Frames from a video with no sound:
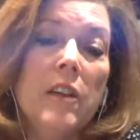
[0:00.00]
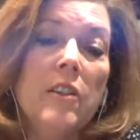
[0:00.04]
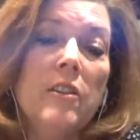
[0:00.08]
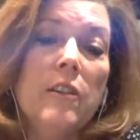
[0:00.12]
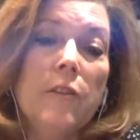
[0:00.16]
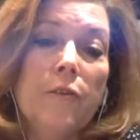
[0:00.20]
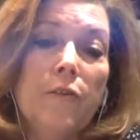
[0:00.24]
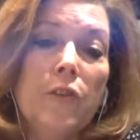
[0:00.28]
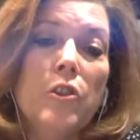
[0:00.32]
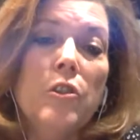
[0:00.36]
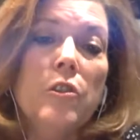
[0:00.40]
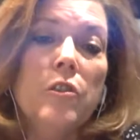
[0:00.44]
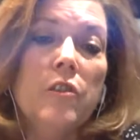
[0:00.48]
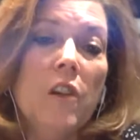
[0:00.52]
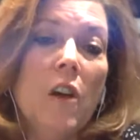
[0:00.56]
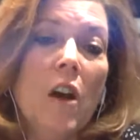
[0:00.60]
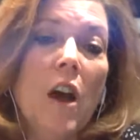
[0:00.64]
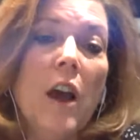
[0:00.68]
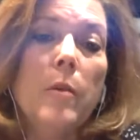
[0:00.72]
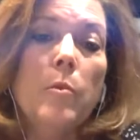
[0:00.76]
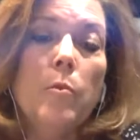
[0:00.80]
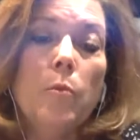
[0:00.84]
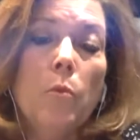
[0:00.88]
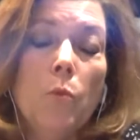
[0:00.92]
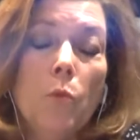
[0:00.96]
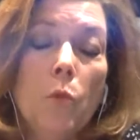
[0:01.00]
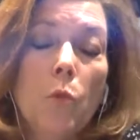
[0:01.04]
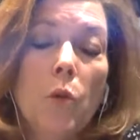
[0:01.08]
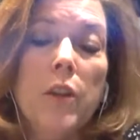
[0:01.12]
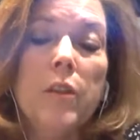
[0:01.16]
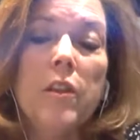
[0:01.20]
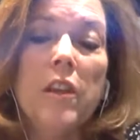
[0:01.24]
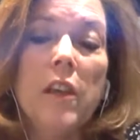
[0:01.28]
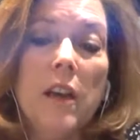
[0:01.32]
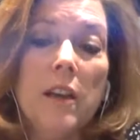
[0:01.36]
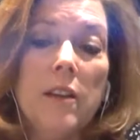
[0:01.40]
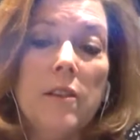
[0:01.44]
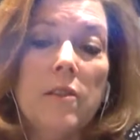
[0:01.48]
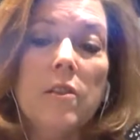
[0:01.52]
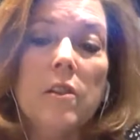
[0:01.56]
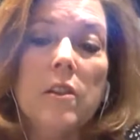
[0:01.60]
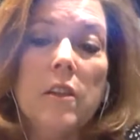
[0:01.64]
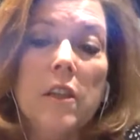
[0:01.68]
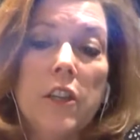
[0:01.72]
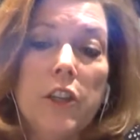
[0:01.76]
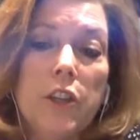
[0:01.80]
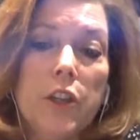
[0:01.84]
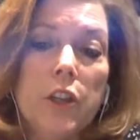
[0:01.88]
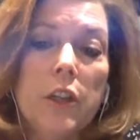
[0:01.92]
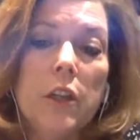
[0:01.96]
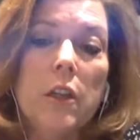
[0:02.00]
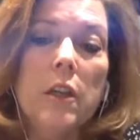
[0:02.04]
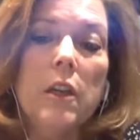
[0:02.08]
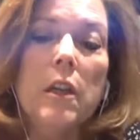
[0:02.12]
a difficult time with the isolation,